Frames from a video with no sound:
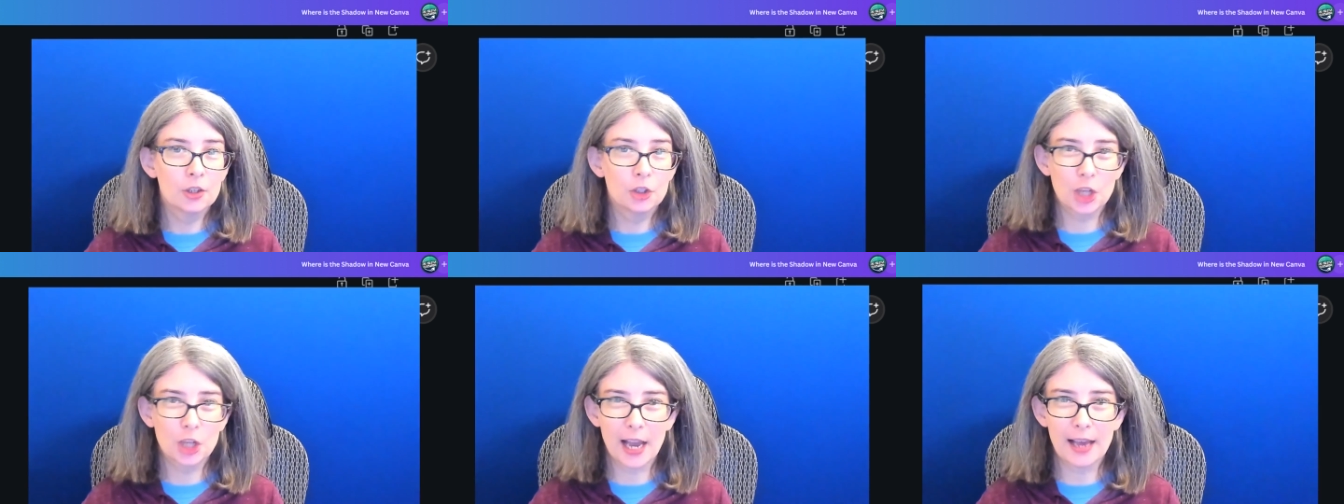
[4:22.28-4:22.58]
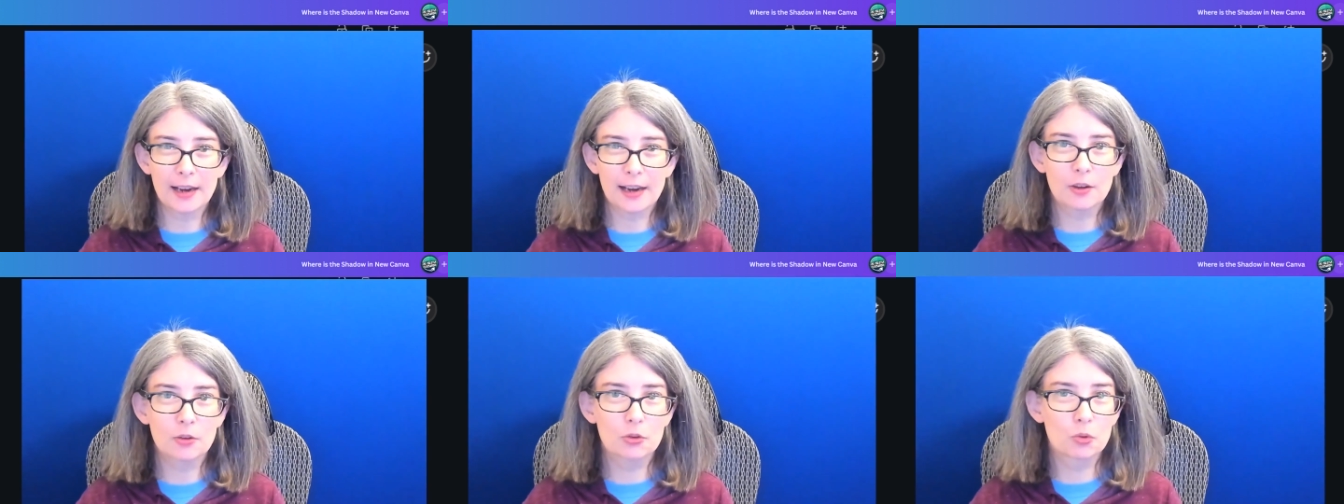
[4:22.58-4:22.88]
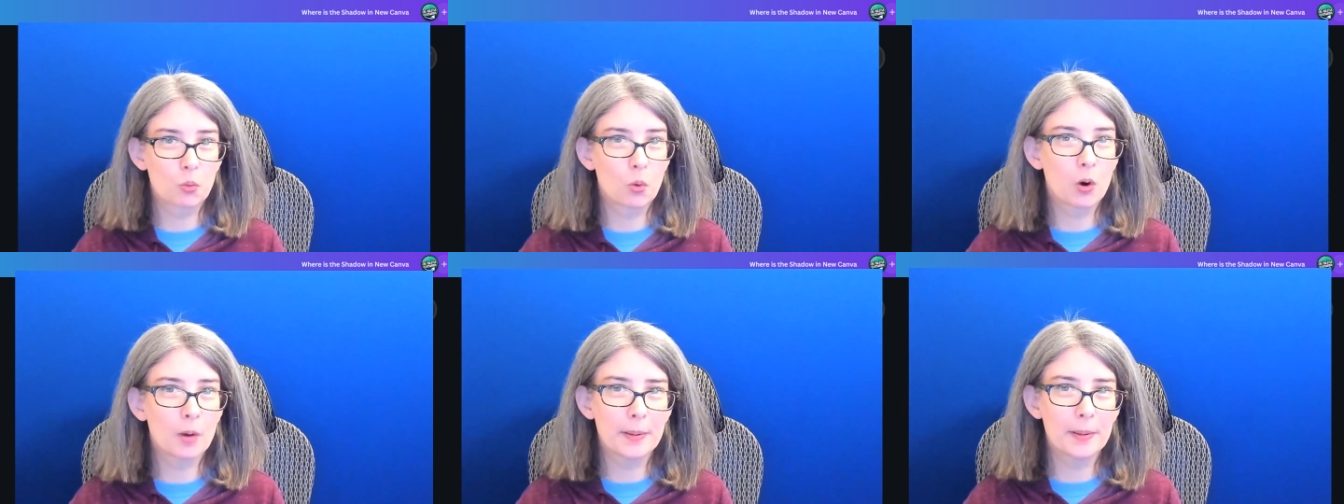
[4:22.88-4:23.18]

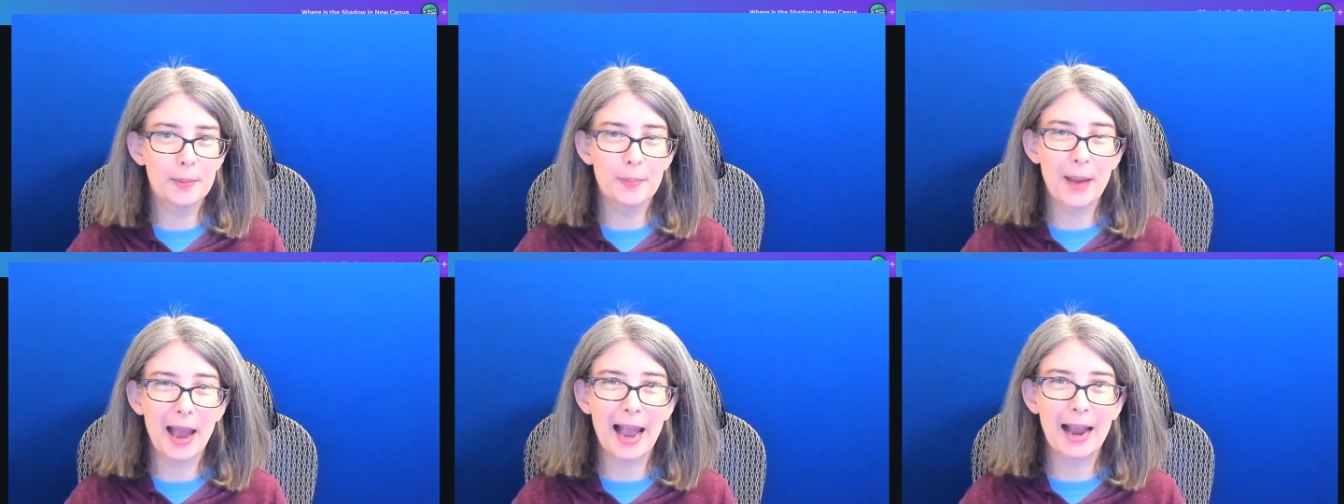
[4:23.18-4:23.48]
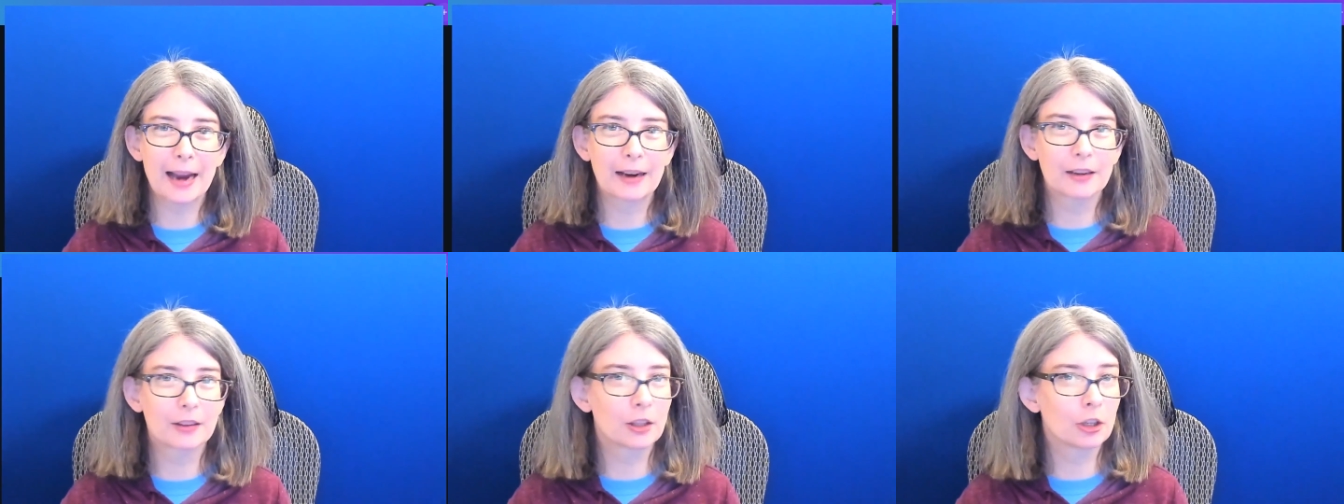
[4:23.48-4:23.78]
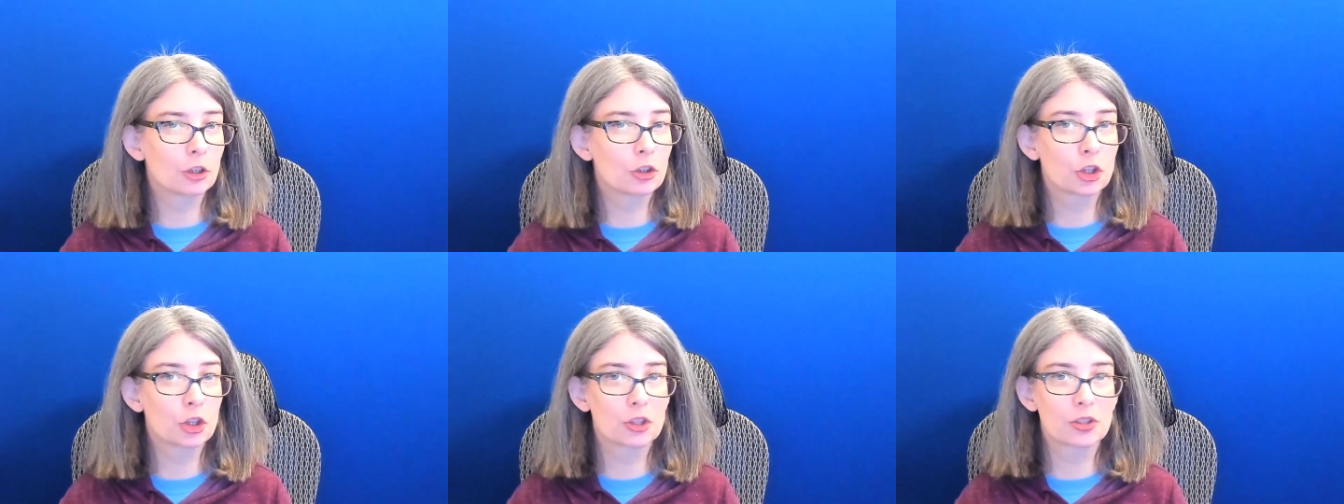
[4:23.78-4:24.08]
Shadows will be back.
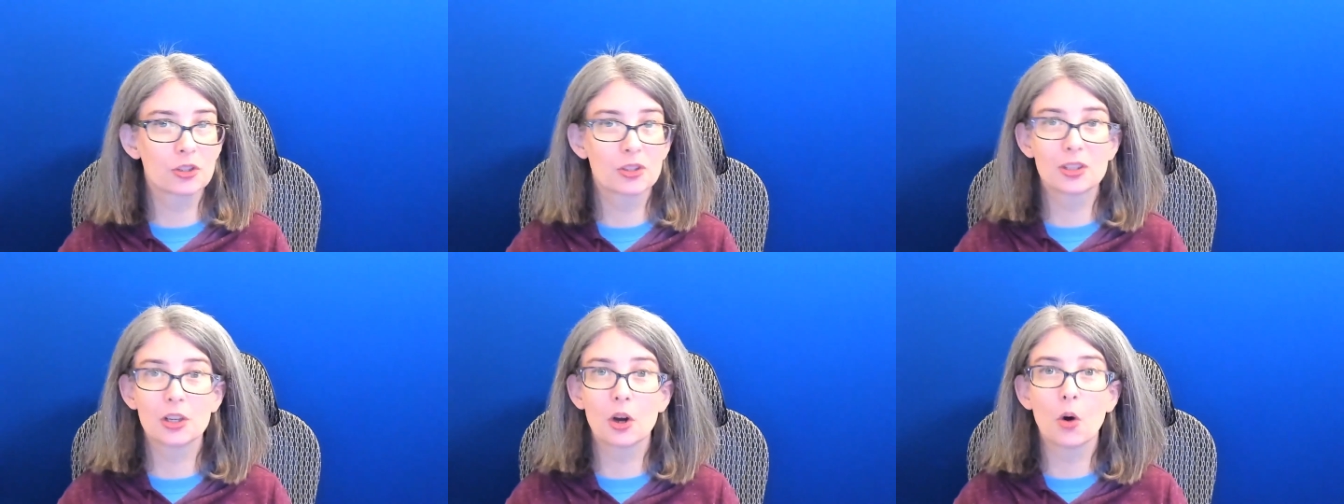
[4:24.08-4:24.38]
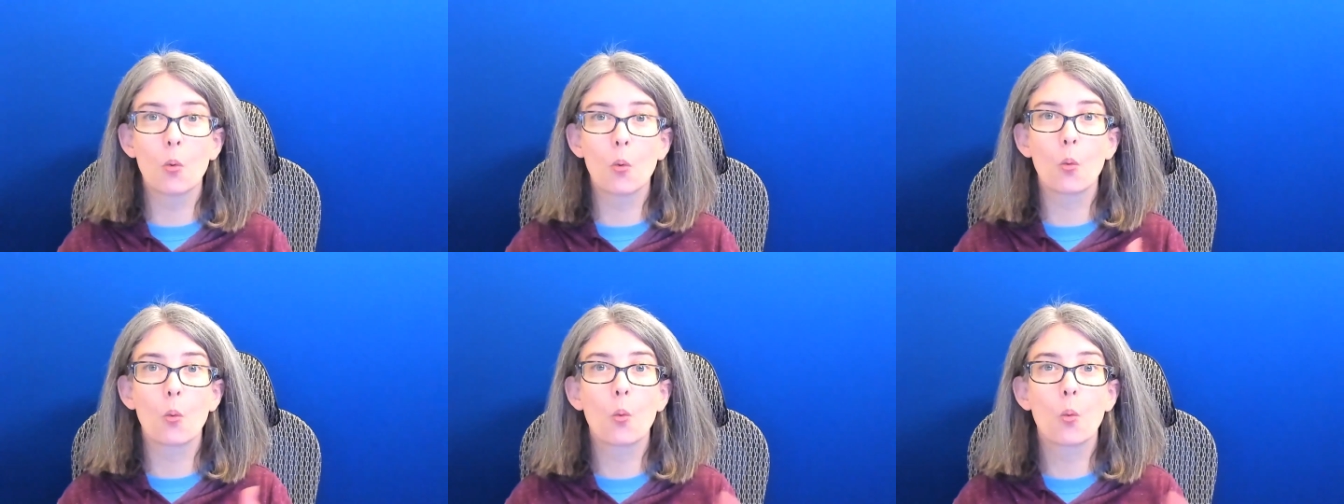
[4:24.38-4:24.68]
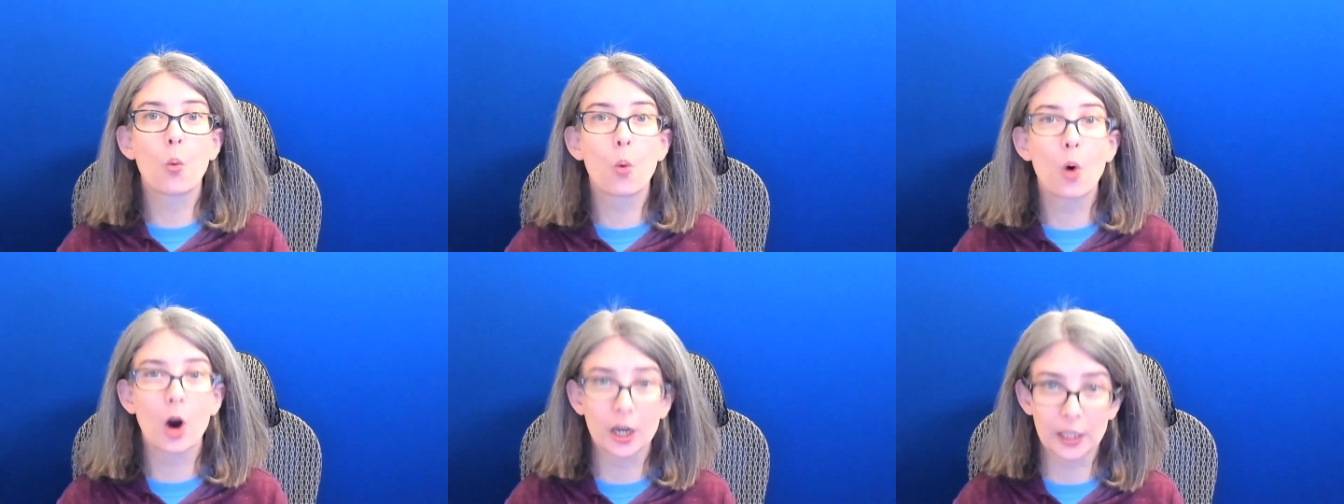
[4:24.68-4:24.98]
They're just still
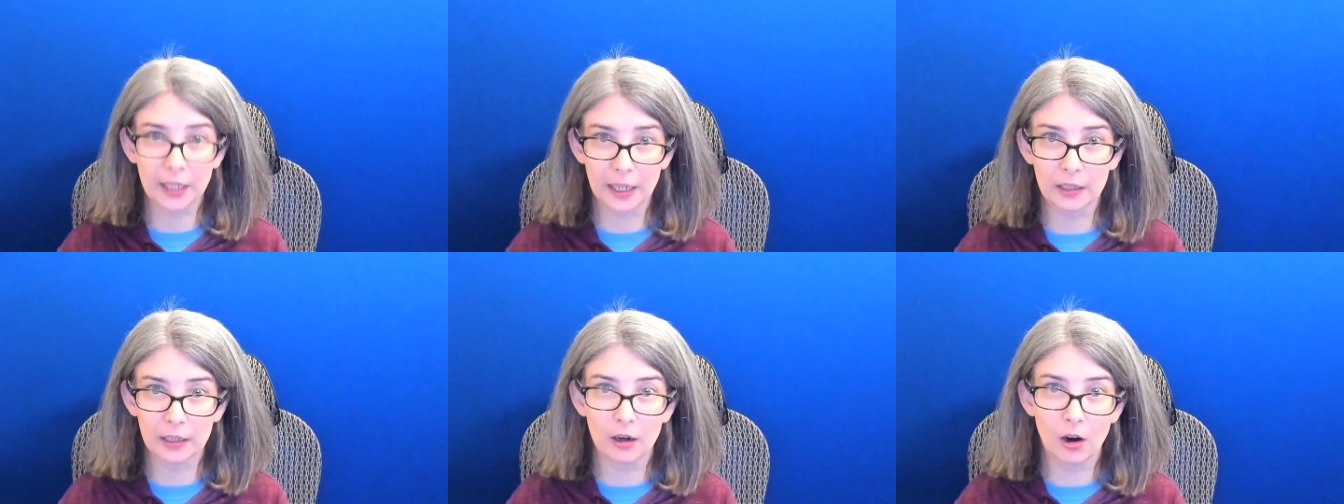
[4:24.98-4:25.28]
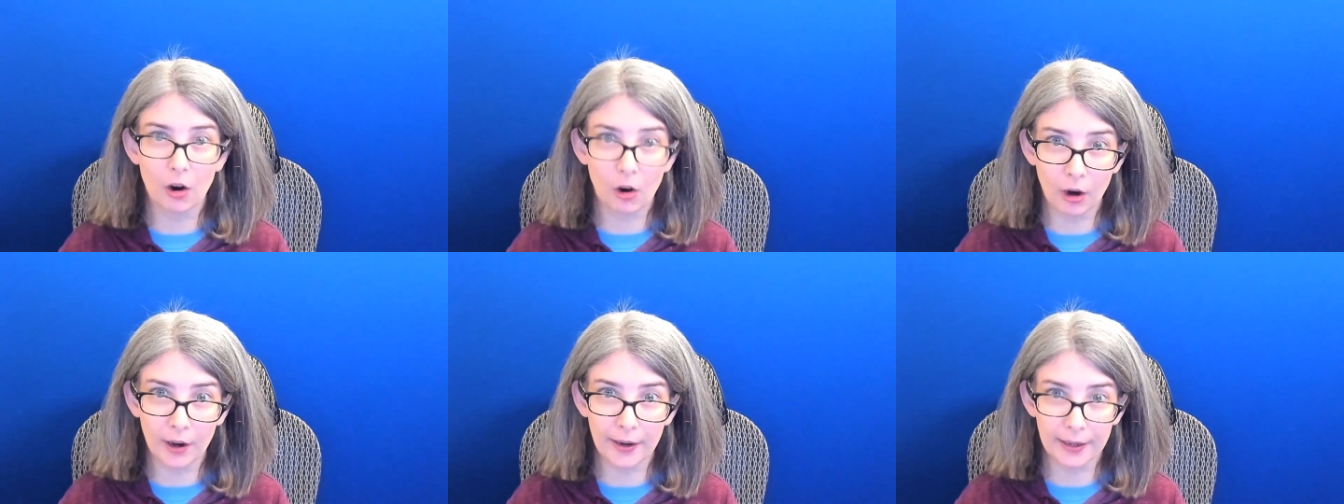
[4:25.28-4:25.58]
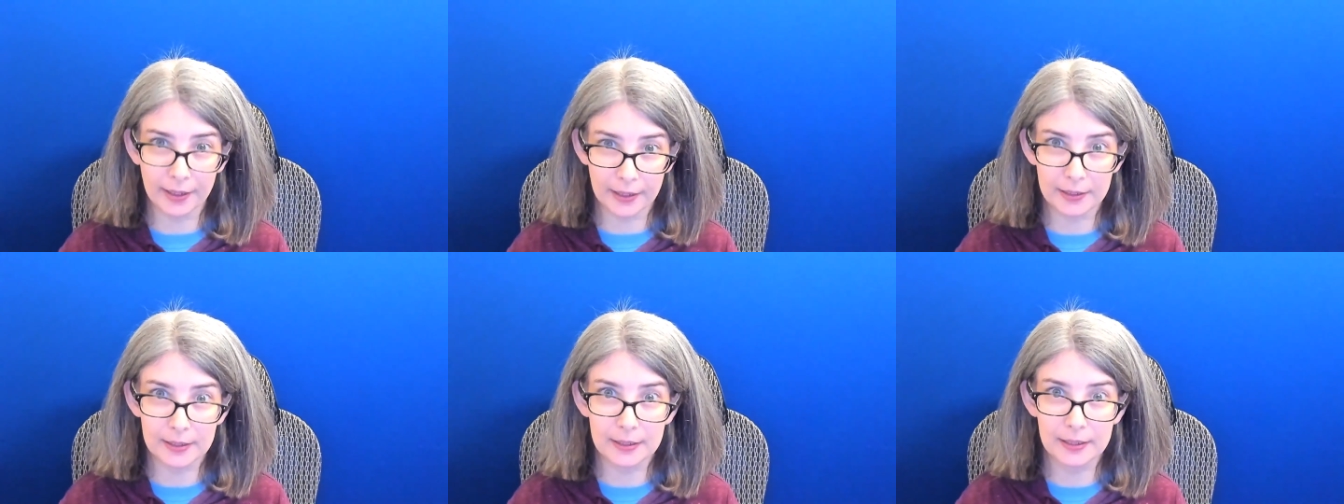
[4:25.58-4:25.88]
working on
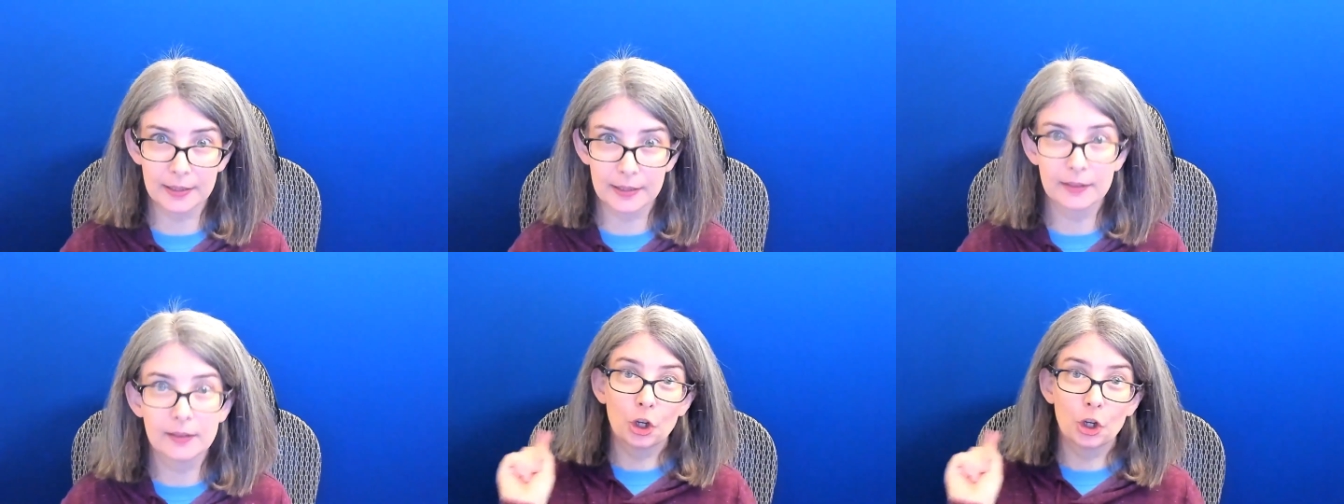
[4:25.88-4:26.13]
it.